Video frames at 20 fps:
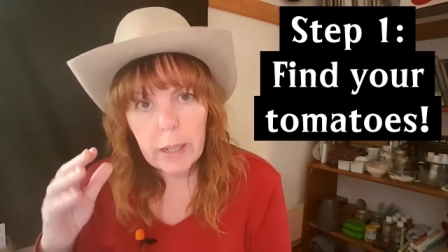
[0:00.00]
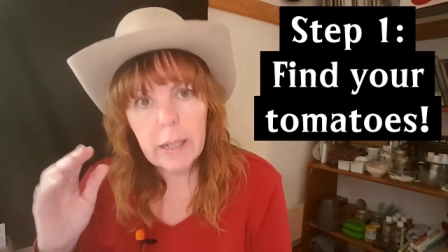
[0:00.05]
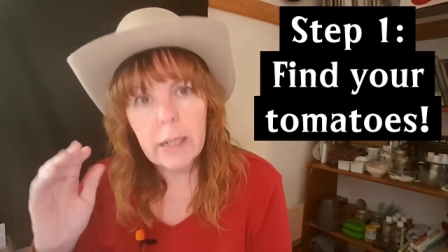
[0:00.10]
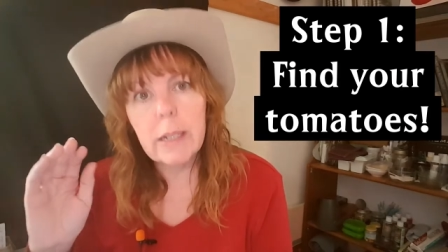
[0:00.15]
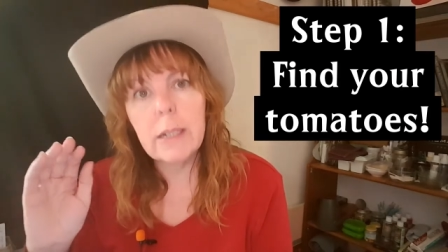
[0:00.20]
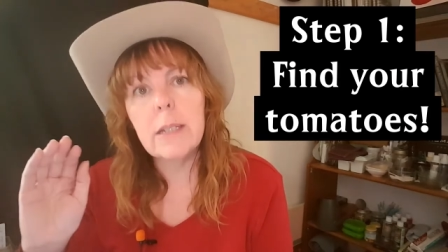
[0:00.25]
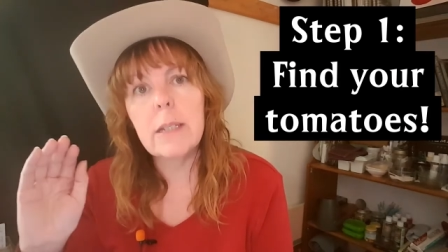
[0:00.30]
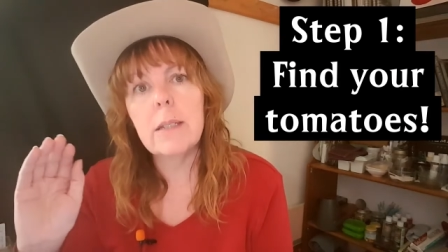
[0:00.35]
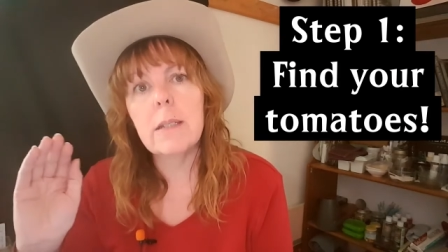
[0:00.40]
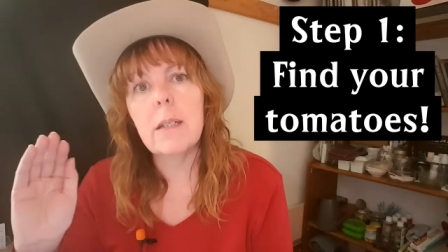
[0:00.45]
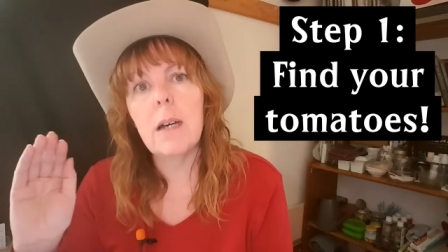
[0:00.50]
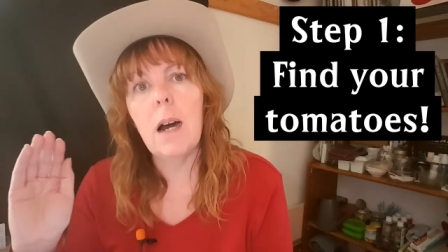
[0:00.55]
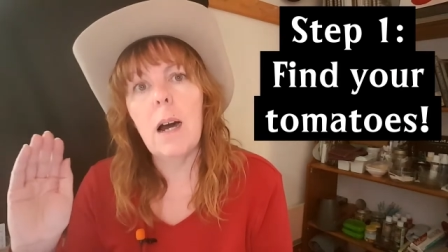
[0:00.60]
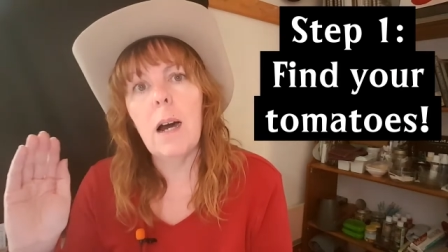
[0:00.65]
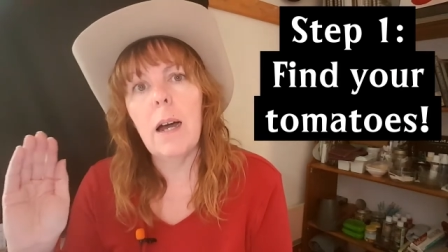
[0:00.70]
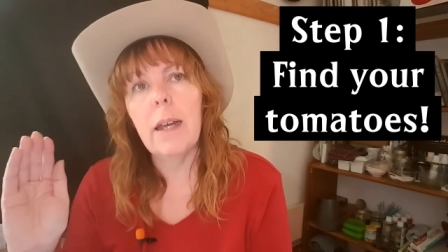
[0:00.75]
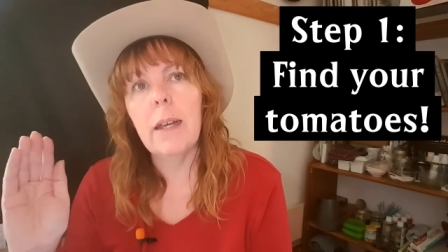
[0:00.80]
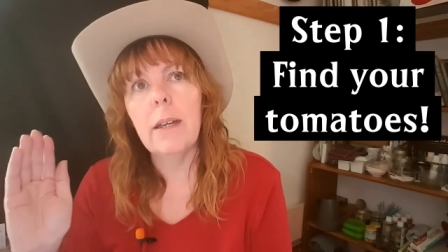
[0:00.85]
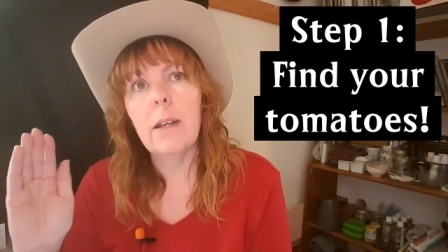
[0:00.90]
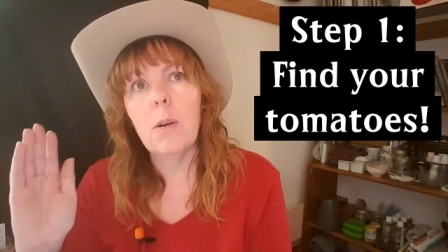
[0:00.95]
is
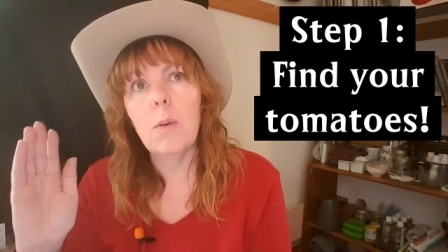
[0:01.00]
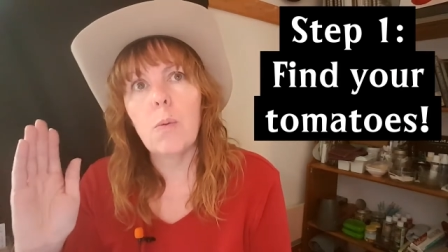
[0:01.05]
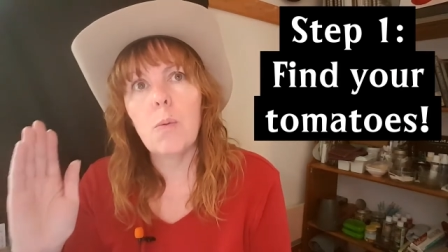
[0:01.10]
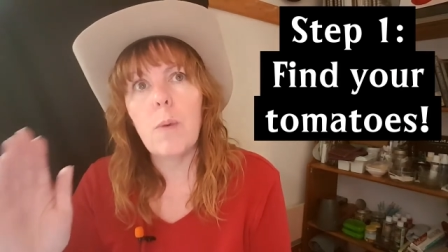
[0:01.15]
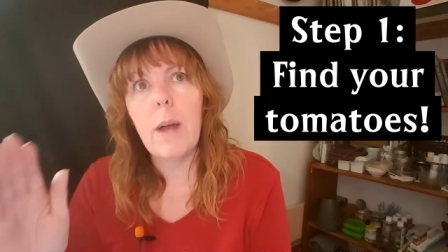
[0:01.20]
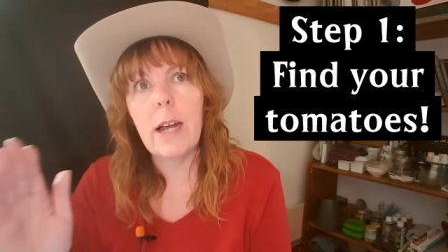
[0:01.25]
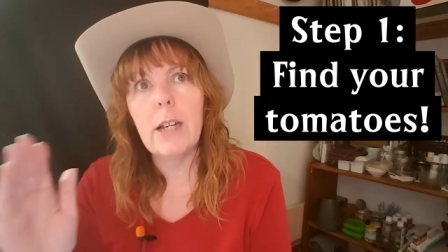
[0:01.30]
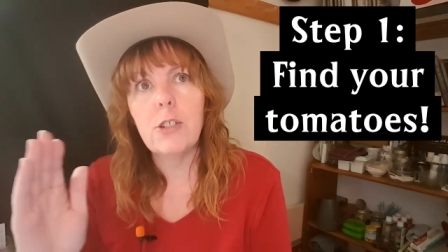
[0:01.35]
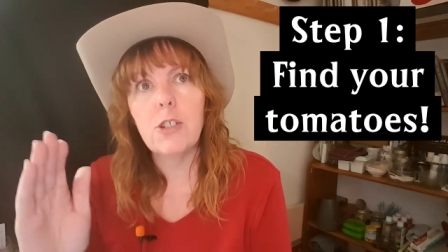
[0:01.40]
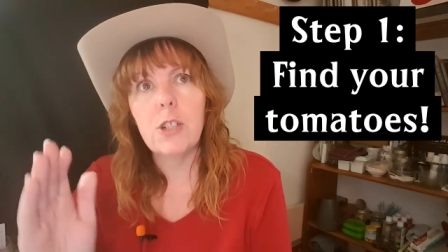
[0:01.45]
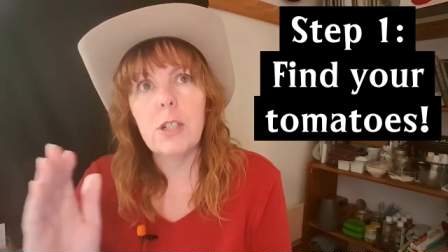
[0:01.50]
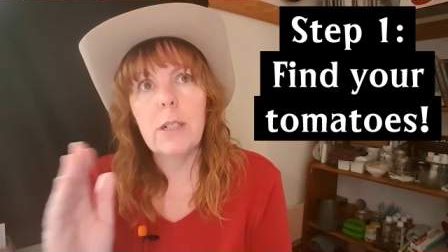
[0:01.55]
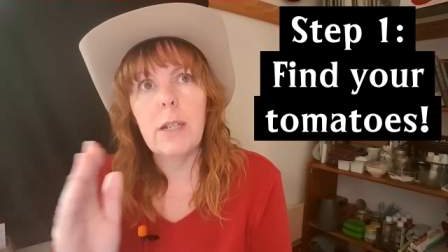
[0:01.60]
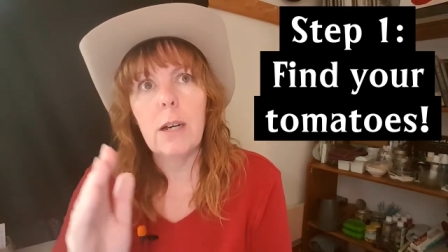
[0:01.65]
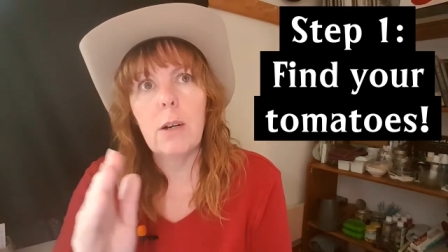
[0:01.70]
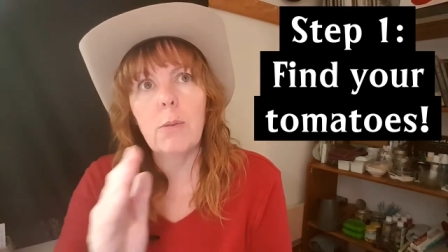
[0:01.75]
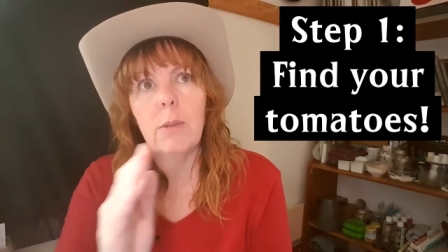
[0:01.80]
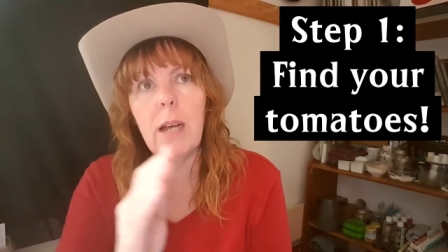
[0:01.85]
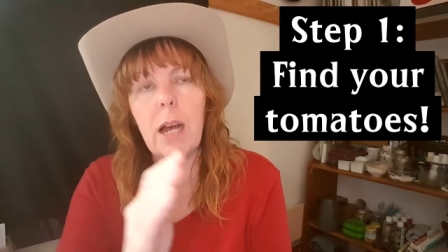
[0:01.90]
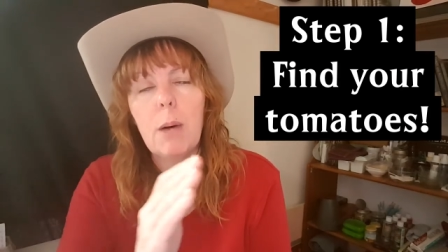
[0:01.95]
I ration
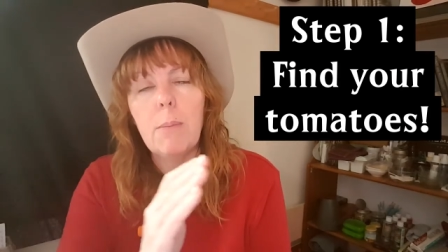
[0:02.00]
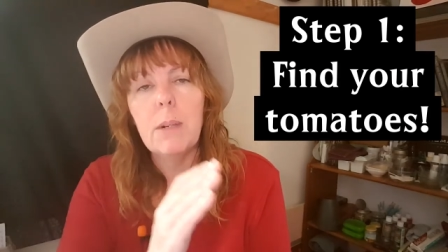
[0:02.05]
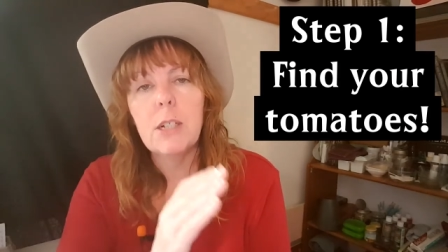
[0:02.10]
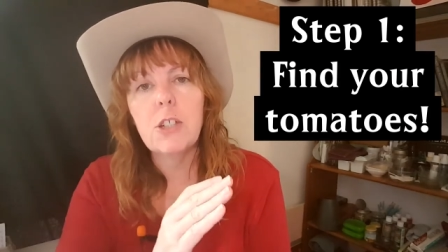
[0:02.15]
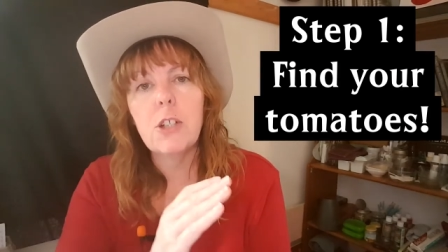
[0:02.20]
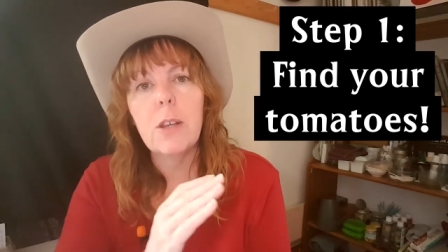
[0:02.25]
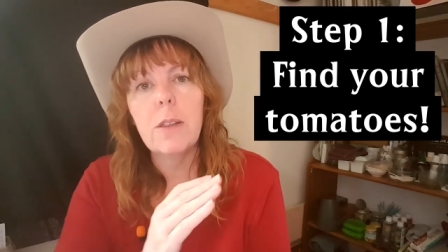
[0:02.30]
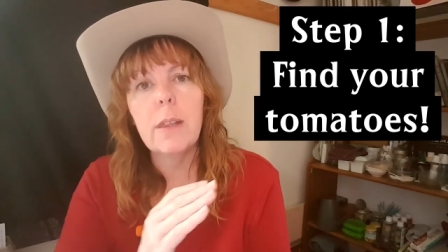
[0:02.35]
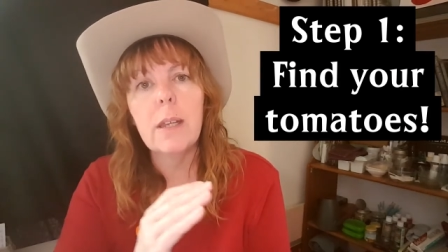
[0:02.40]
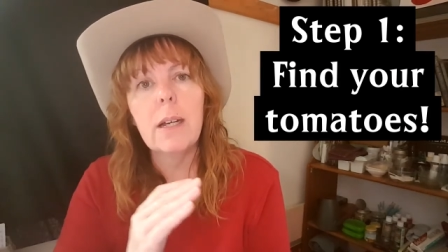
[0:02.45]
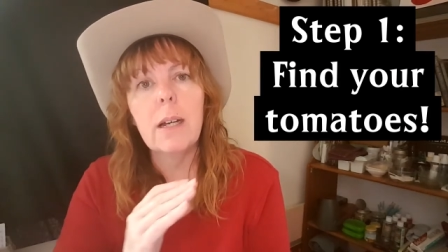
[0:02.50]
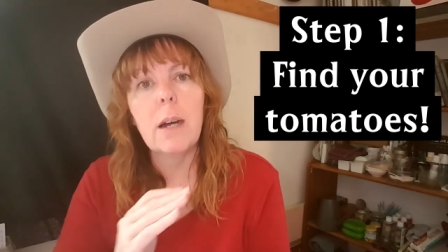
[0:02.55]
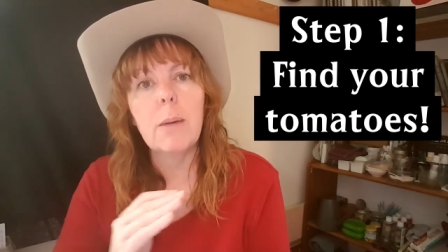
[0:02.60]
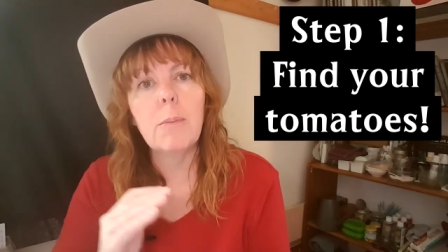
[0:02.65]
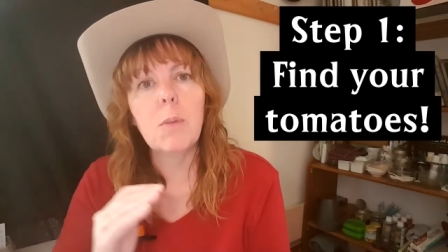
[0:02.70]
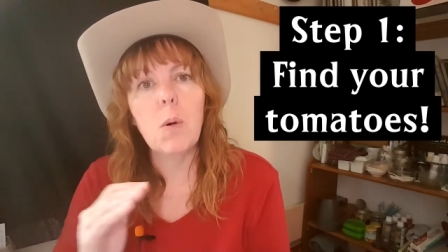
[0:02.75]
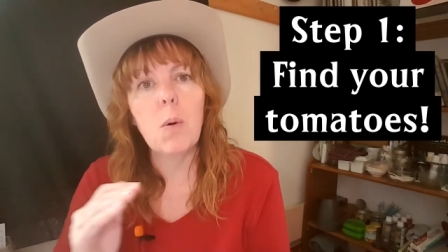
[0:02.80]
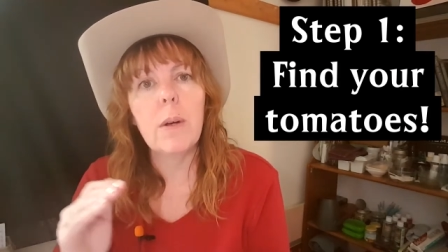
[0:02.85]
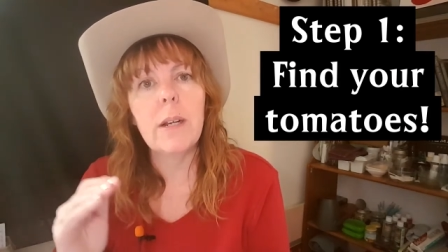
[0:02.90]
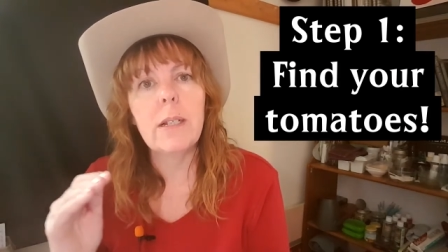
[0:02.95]
out how much I think
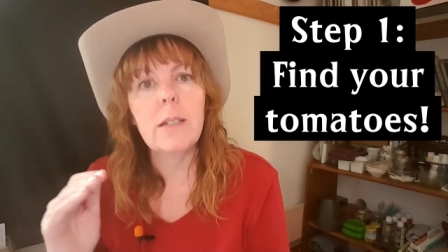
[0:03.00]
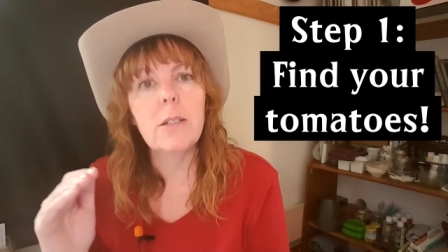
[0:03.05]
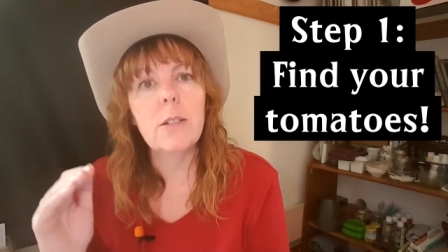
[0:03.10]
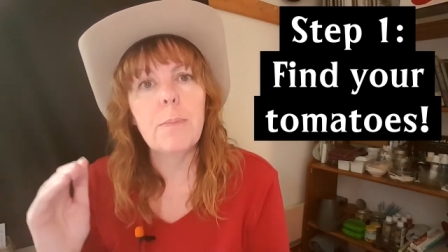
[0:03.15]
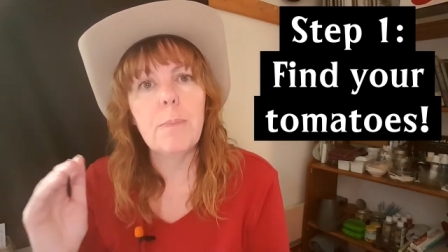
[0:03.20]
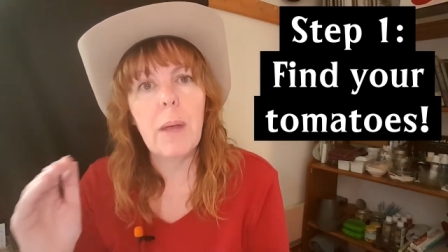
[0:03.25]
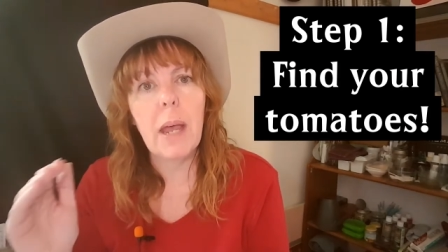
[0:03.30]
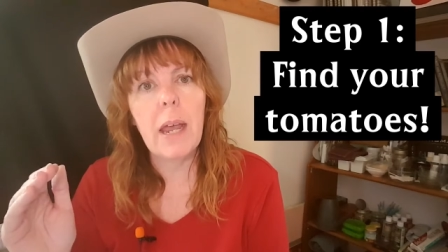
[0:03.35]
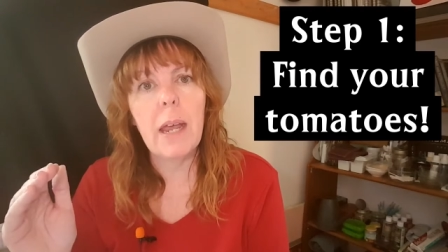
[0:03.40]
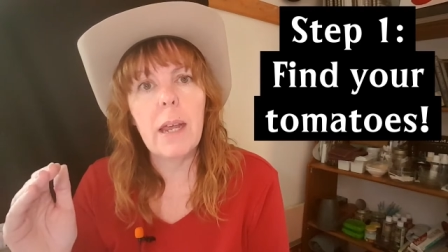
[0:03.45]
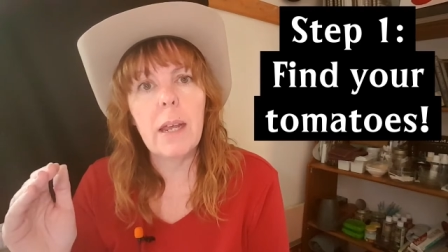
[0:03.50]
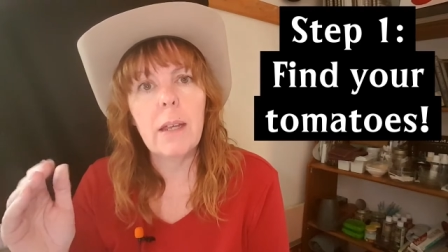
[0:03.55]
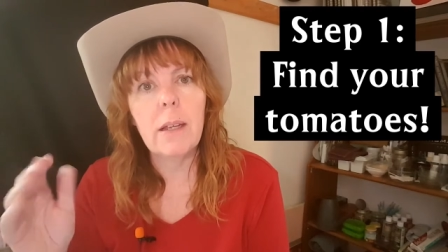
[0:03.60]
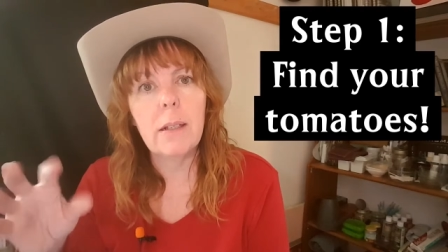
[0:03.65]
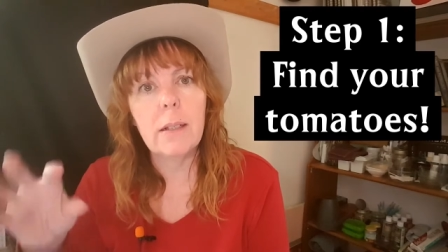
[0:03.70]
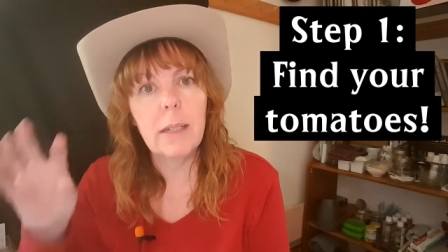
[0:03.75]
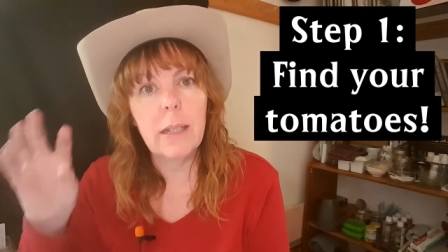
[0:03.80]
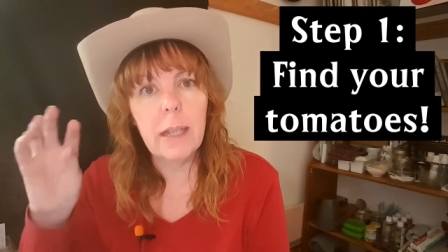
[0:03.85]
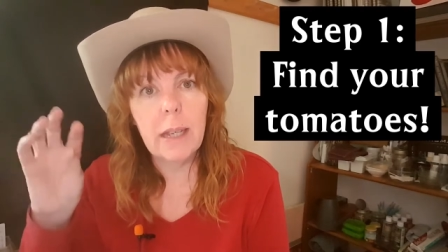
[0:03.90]
I'm going to pay